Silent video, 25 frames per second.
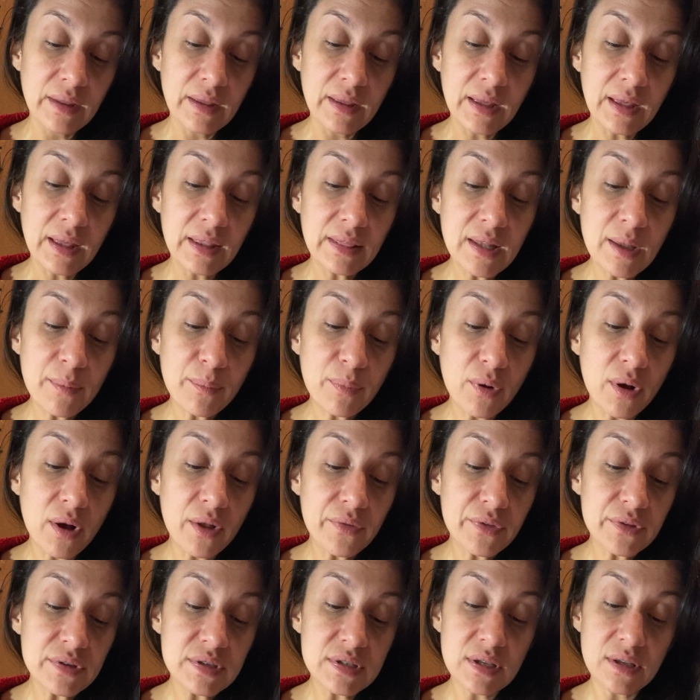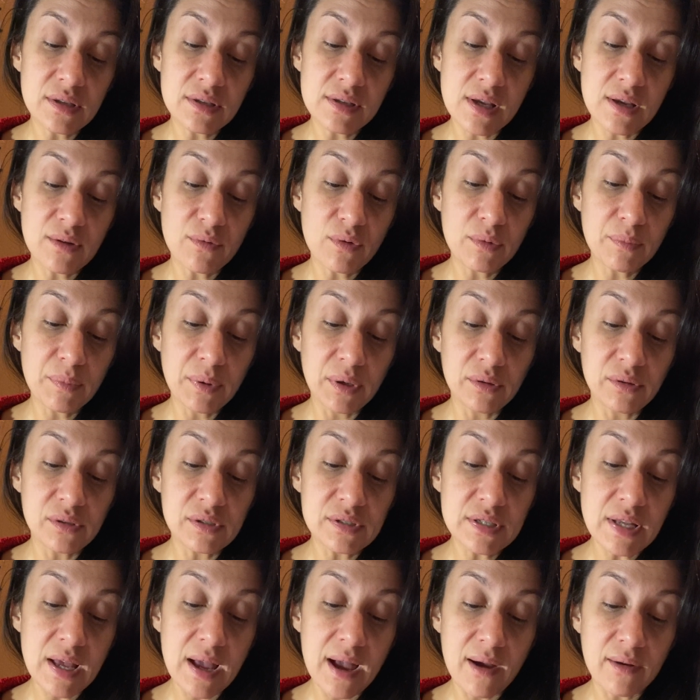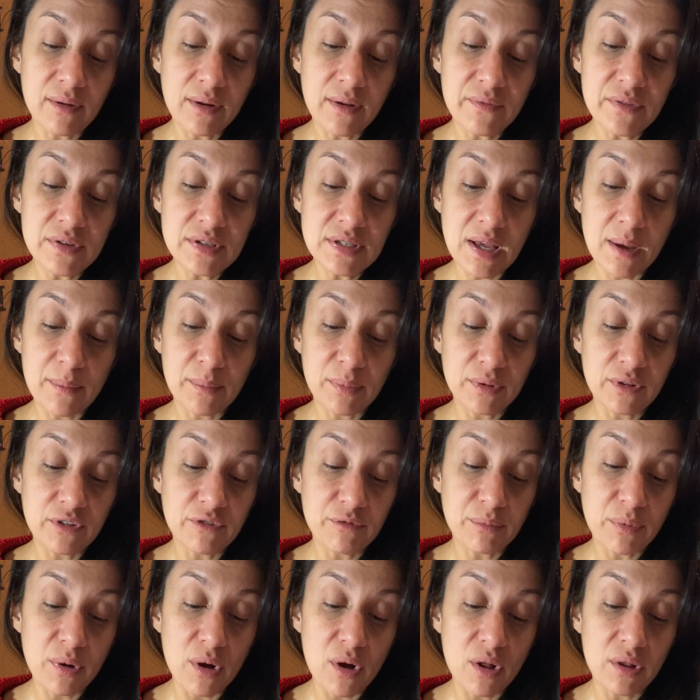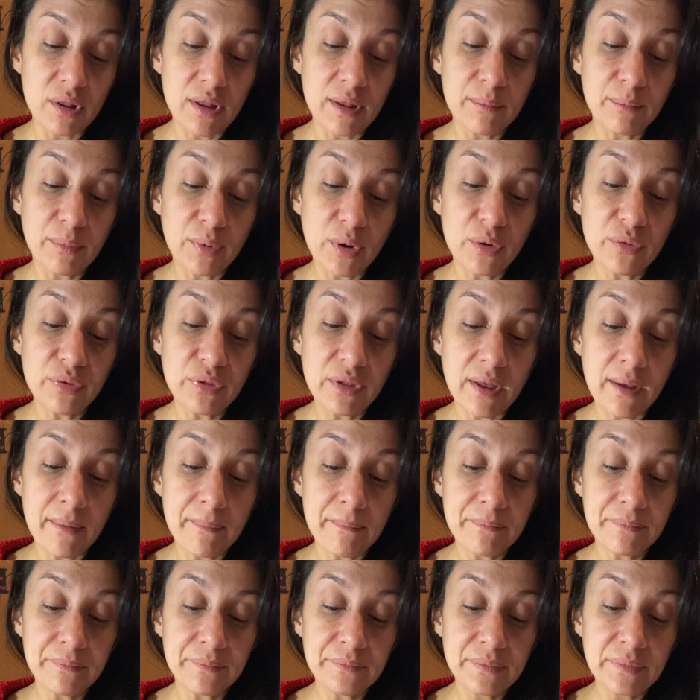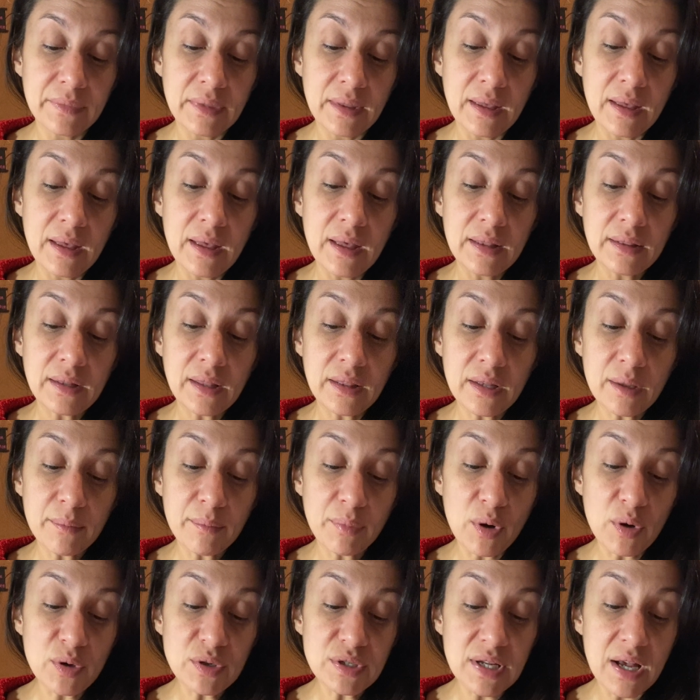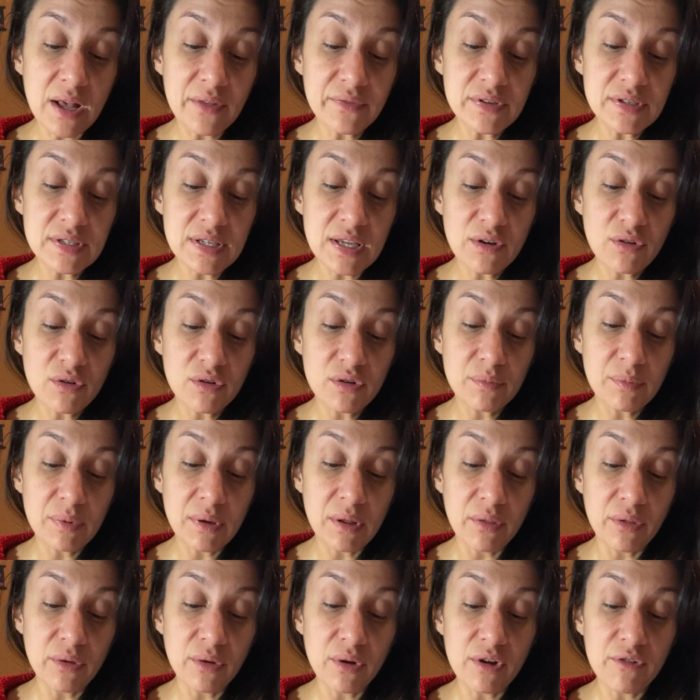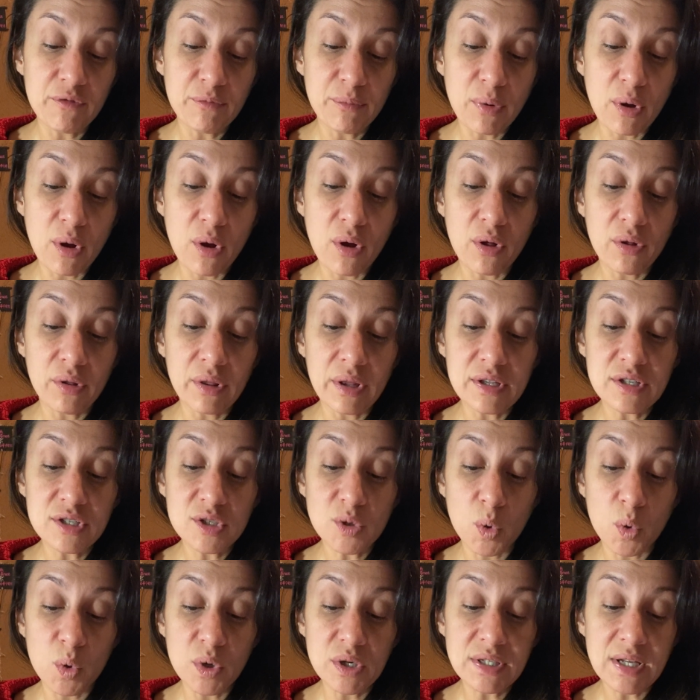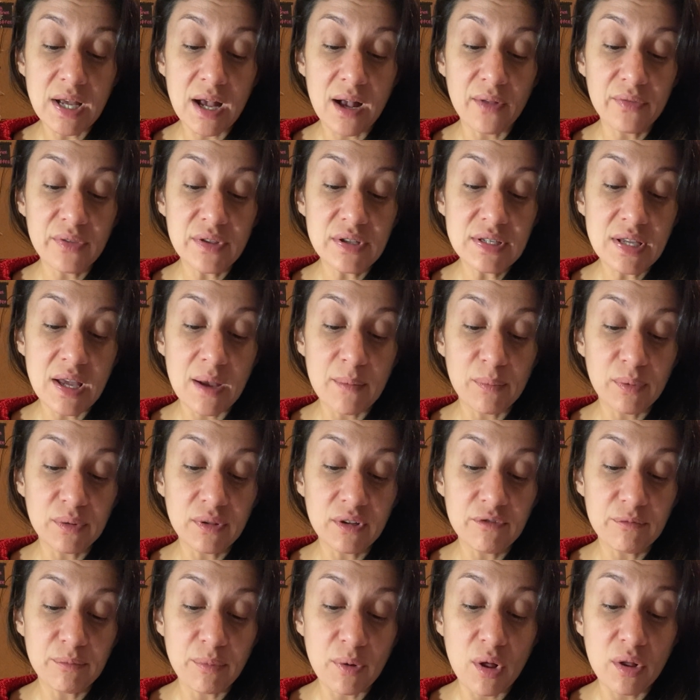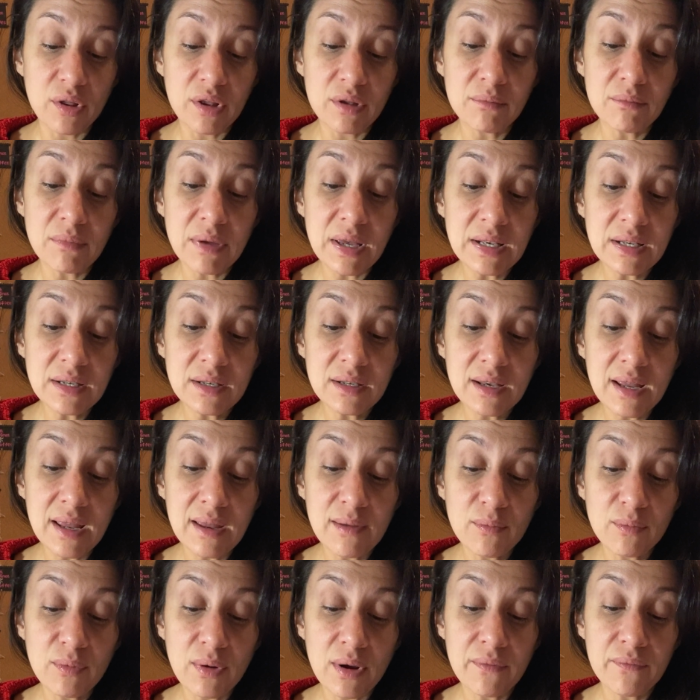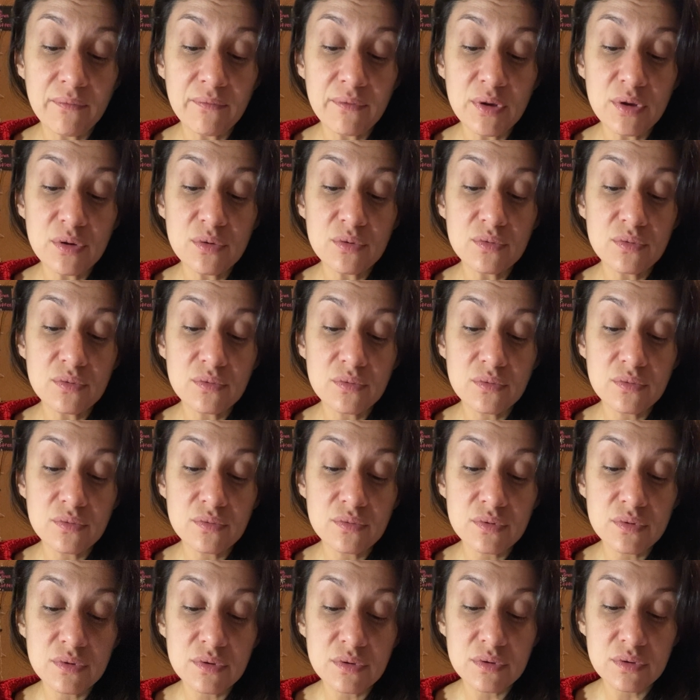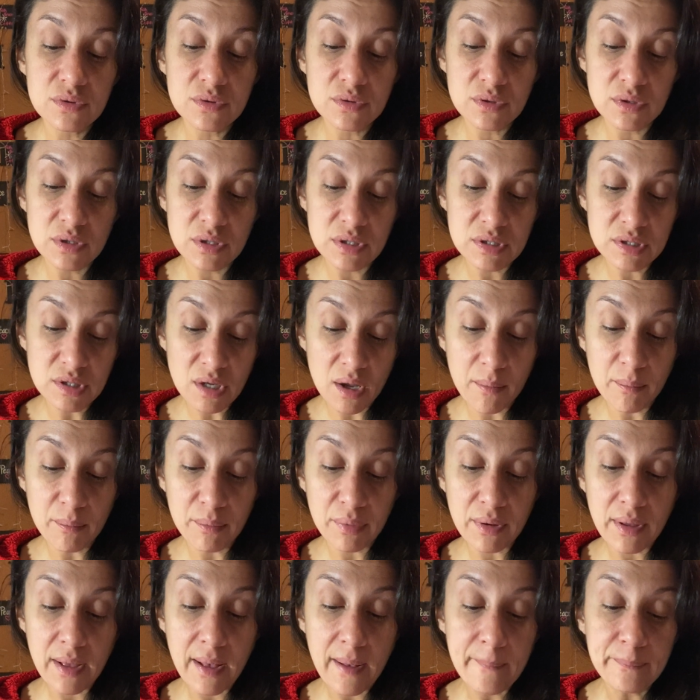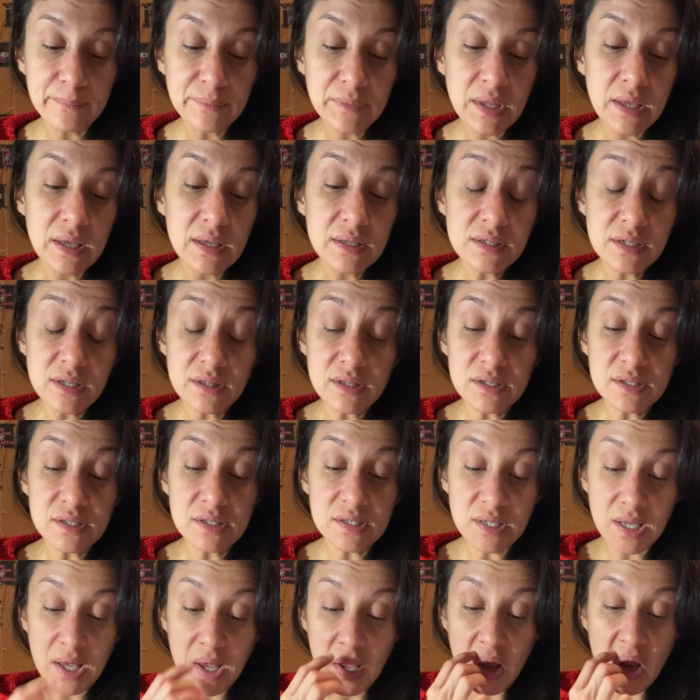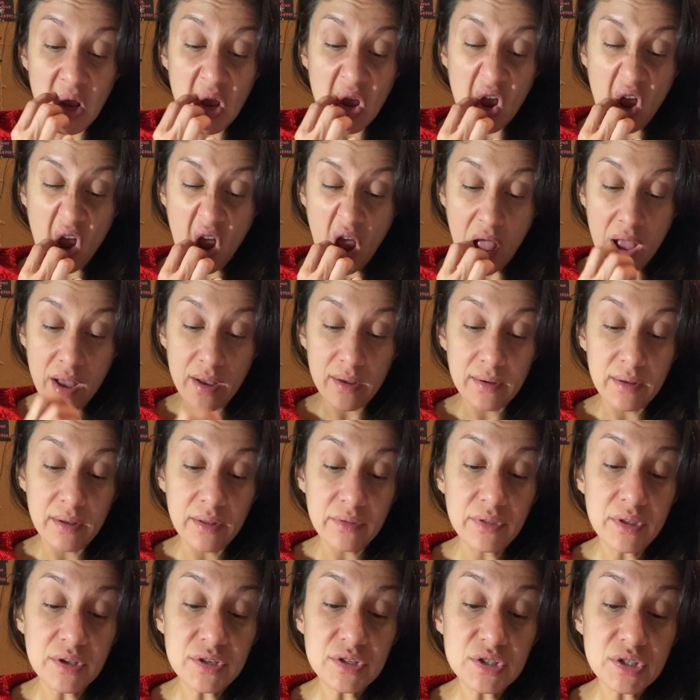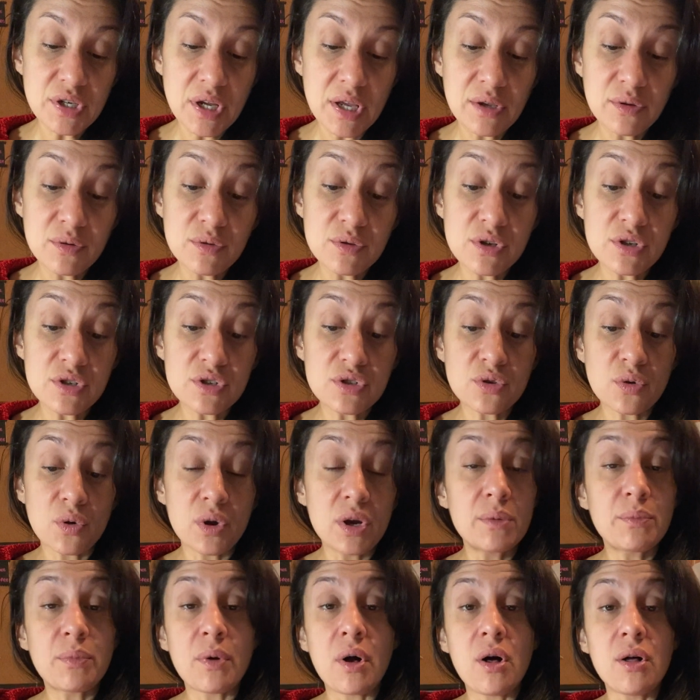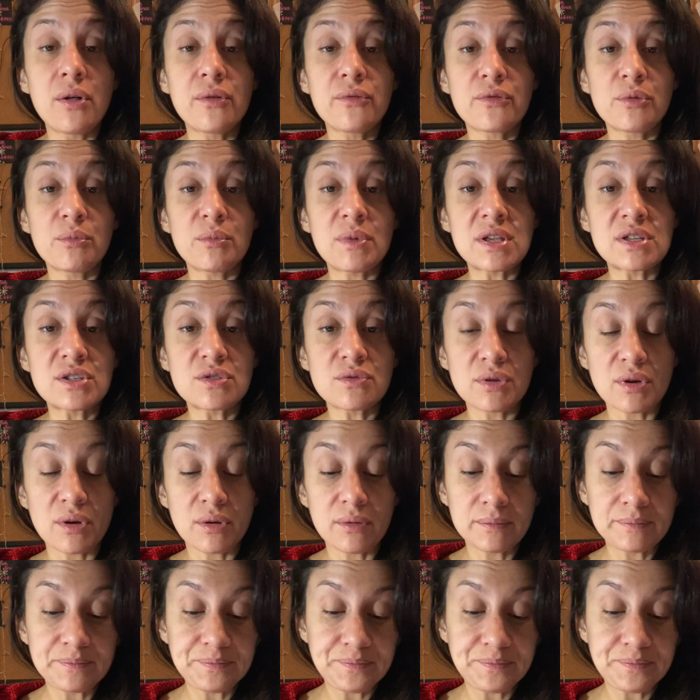And they brought the sacred pillars out of the temple of Baal and burned them. Then they broke down the sacred pillar of Baal and tore down the temple of Baal and made it a refuse dump to this day. Thus Jehu destroyed Baal from Israel.